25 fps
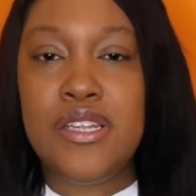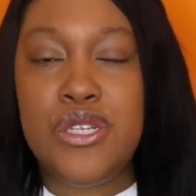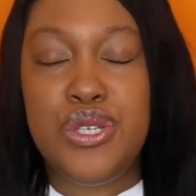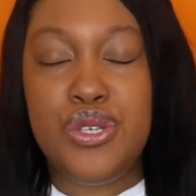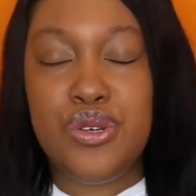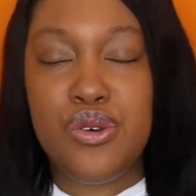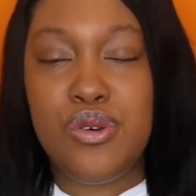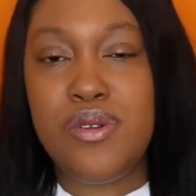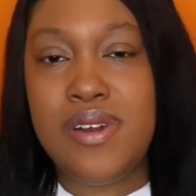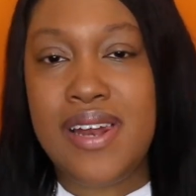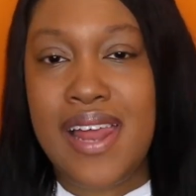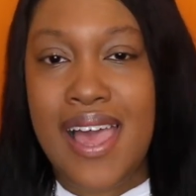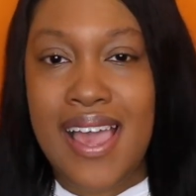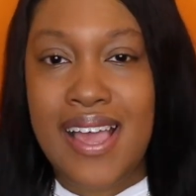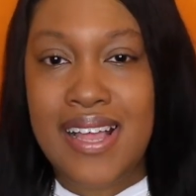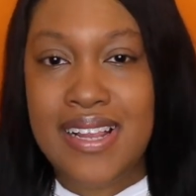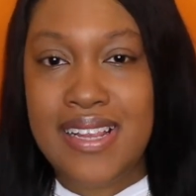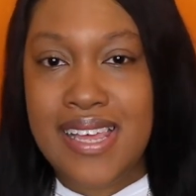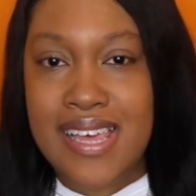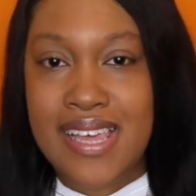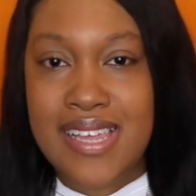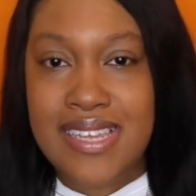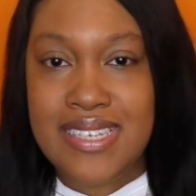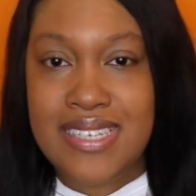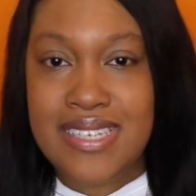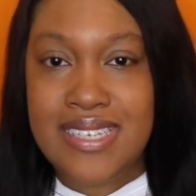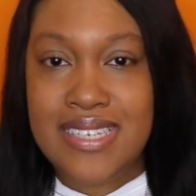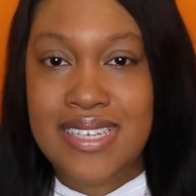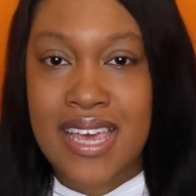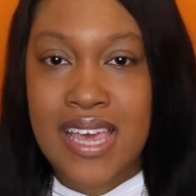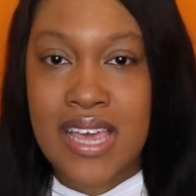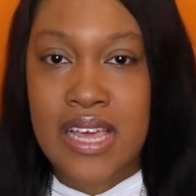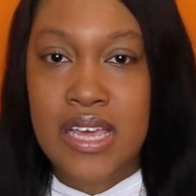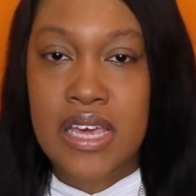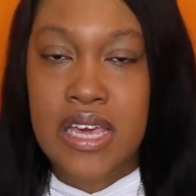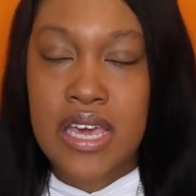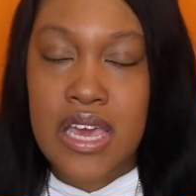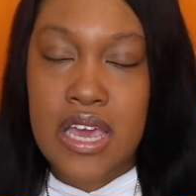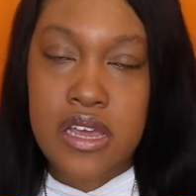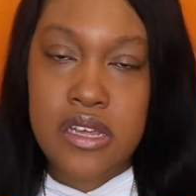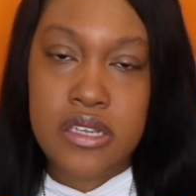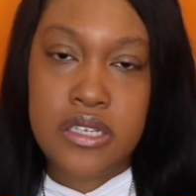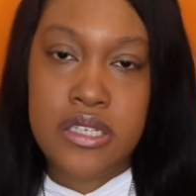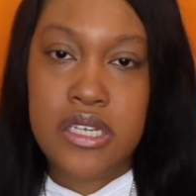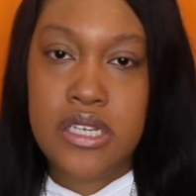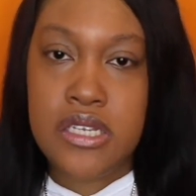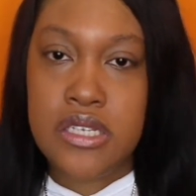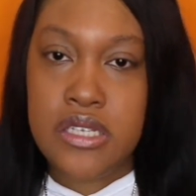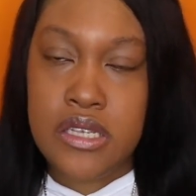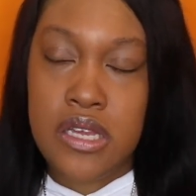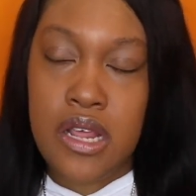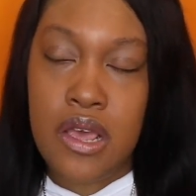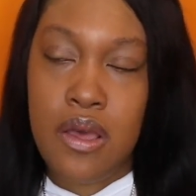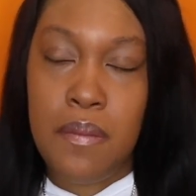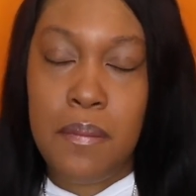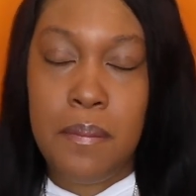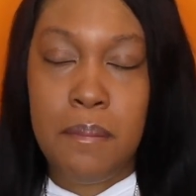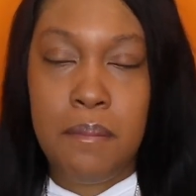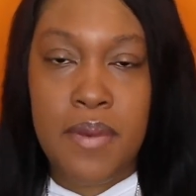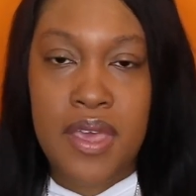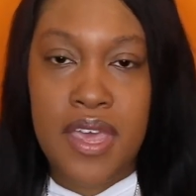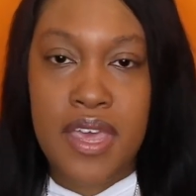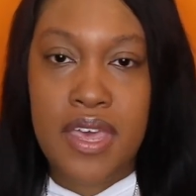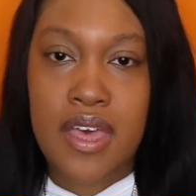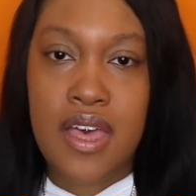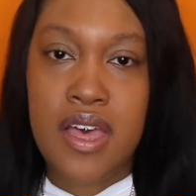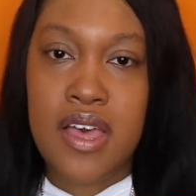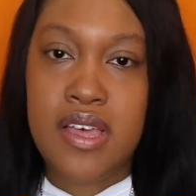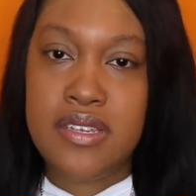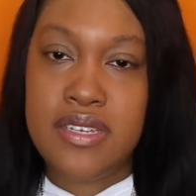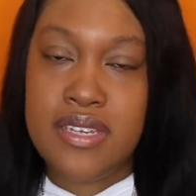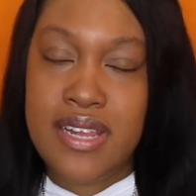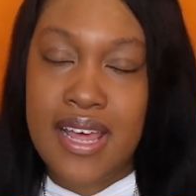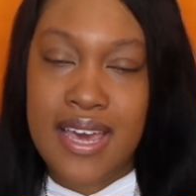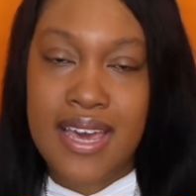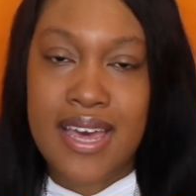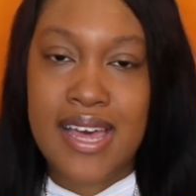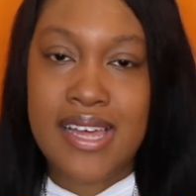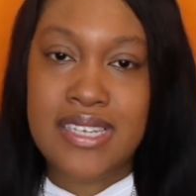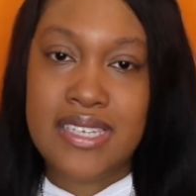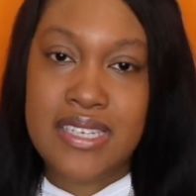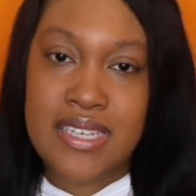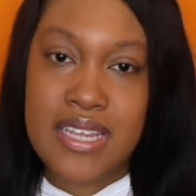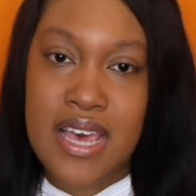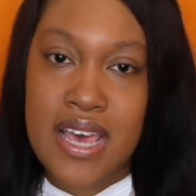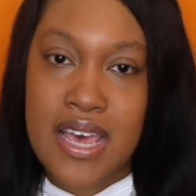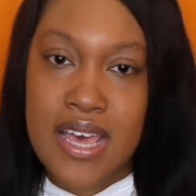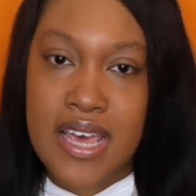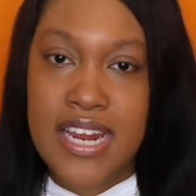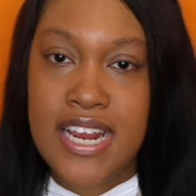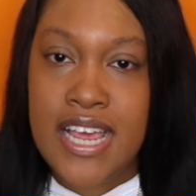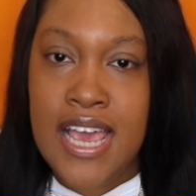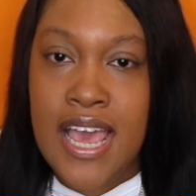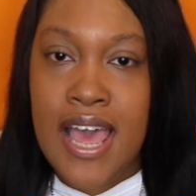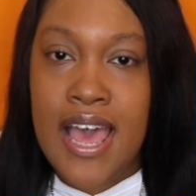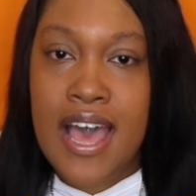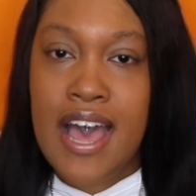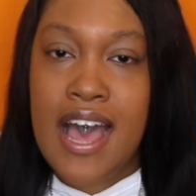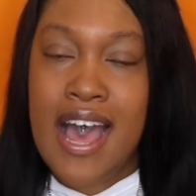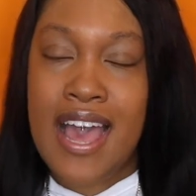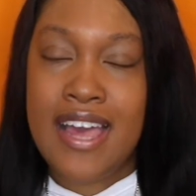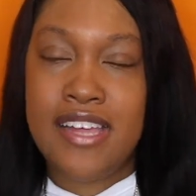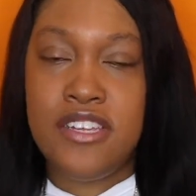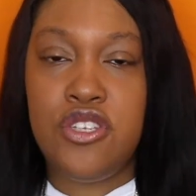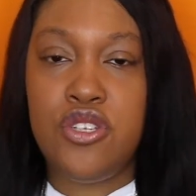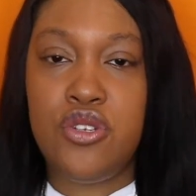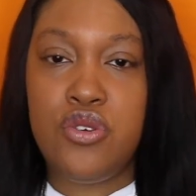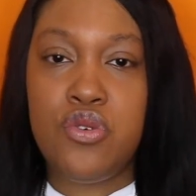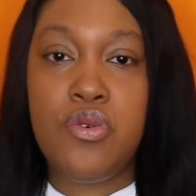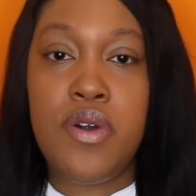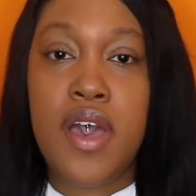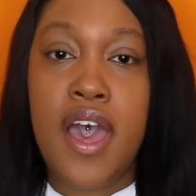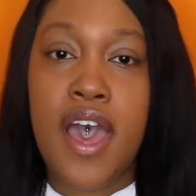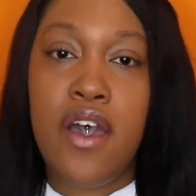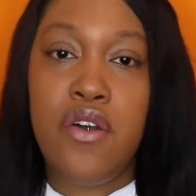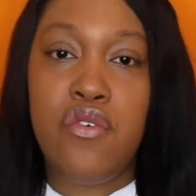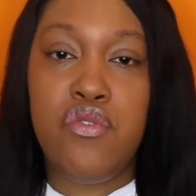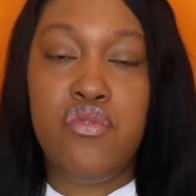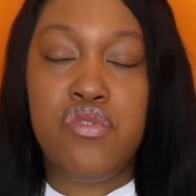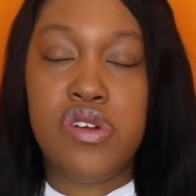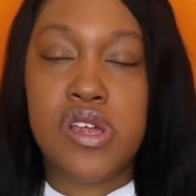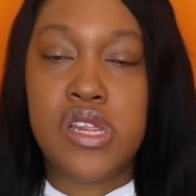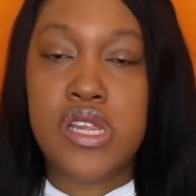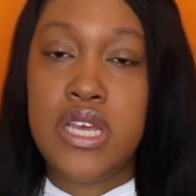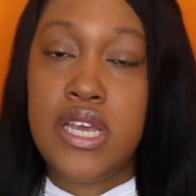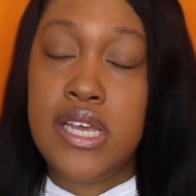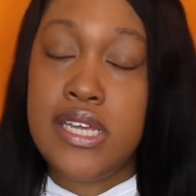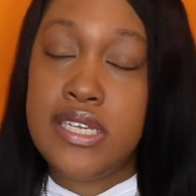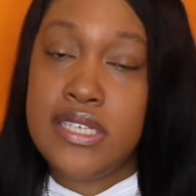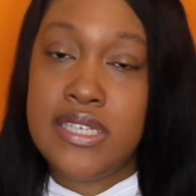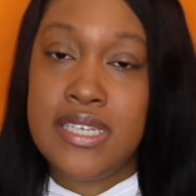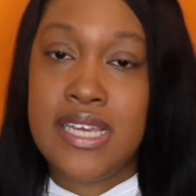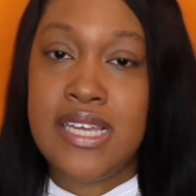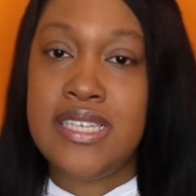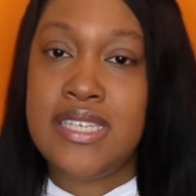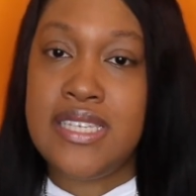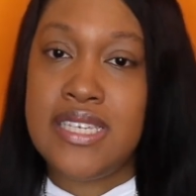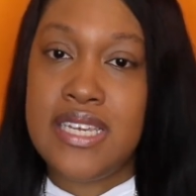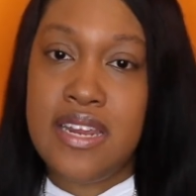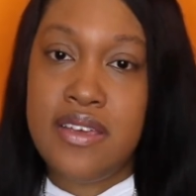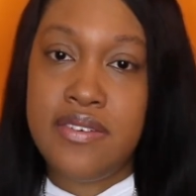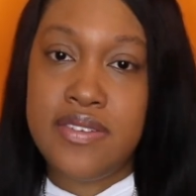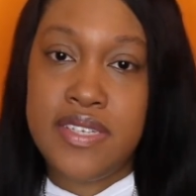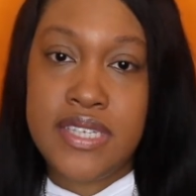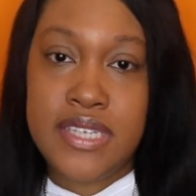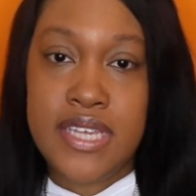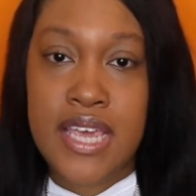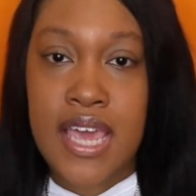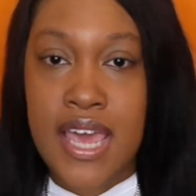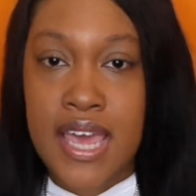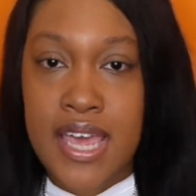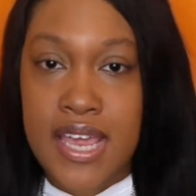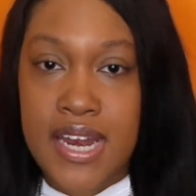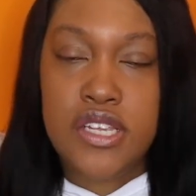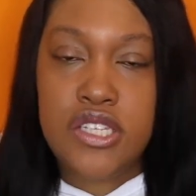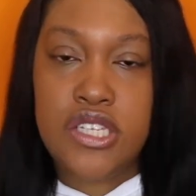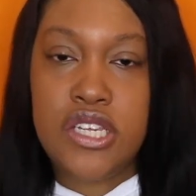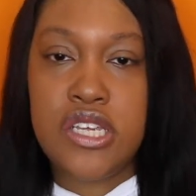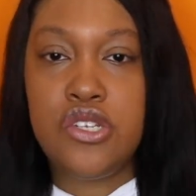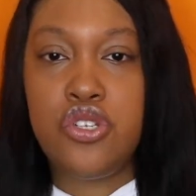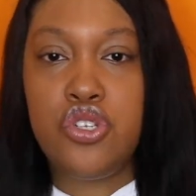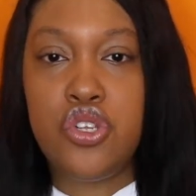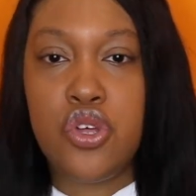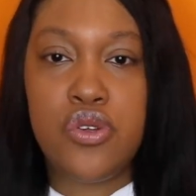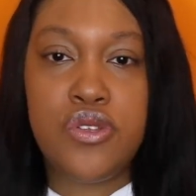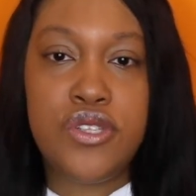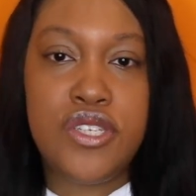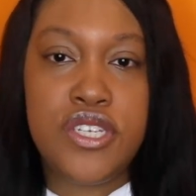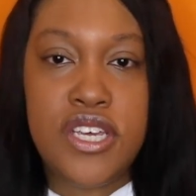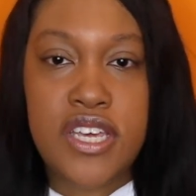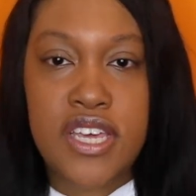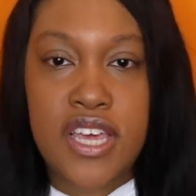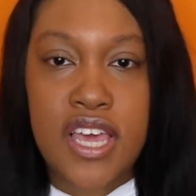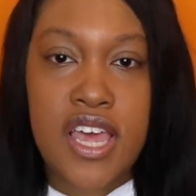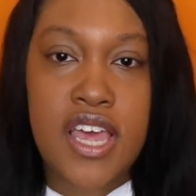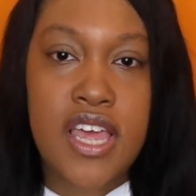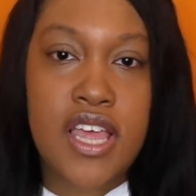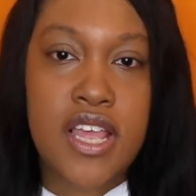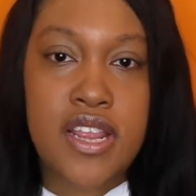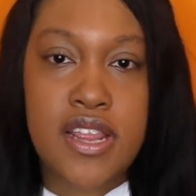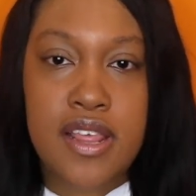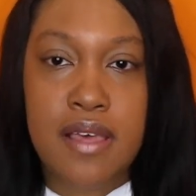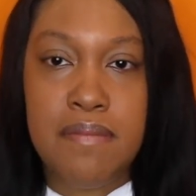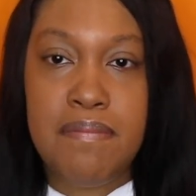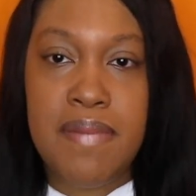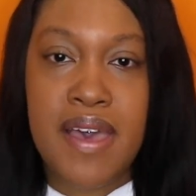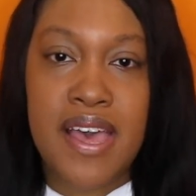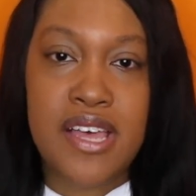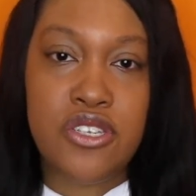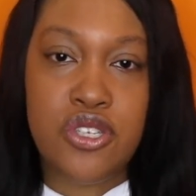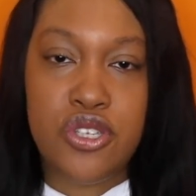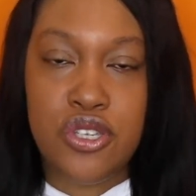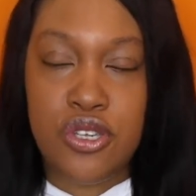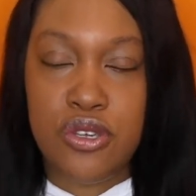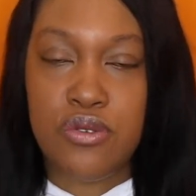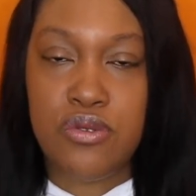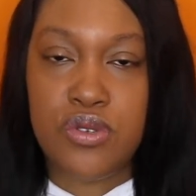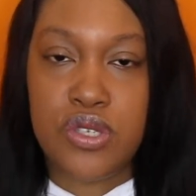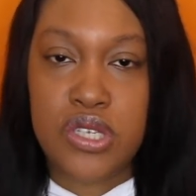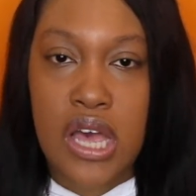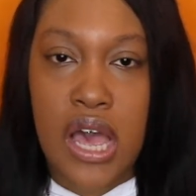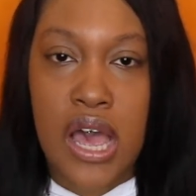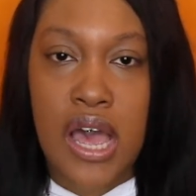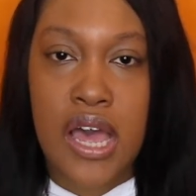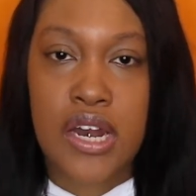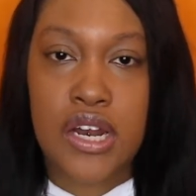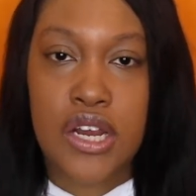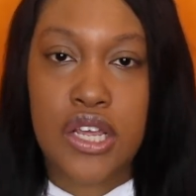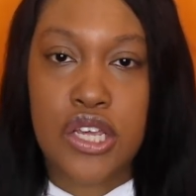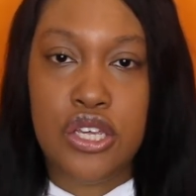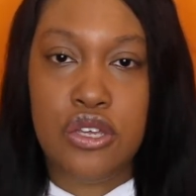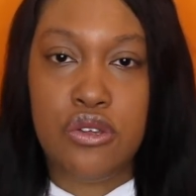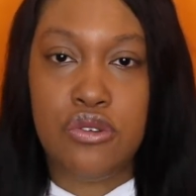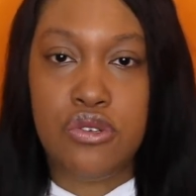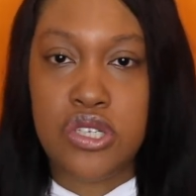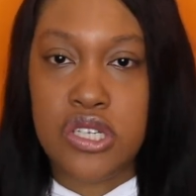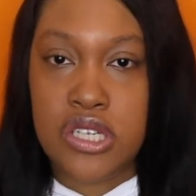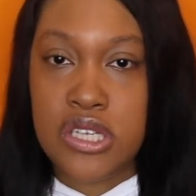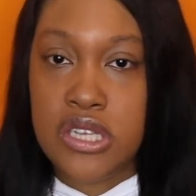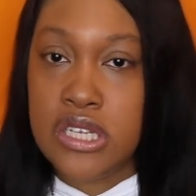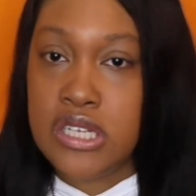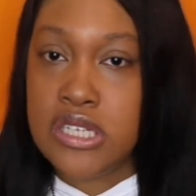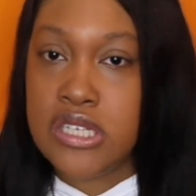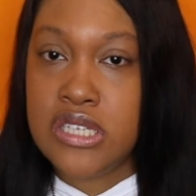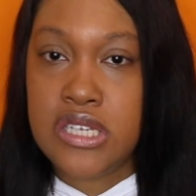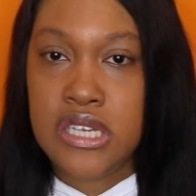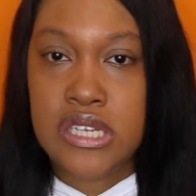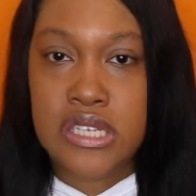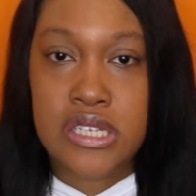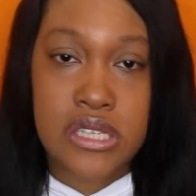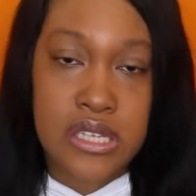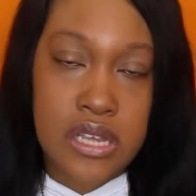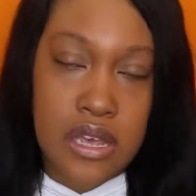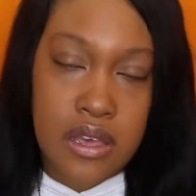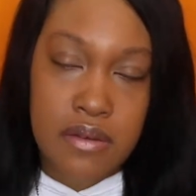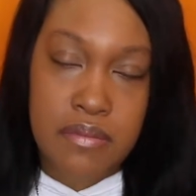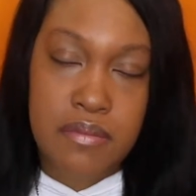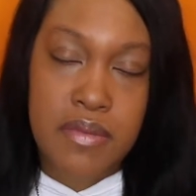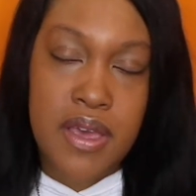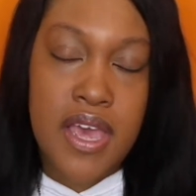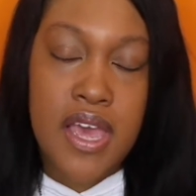do like this skincare system because, like I said, I do have really sensitive skin. So to get the best use out of using this system,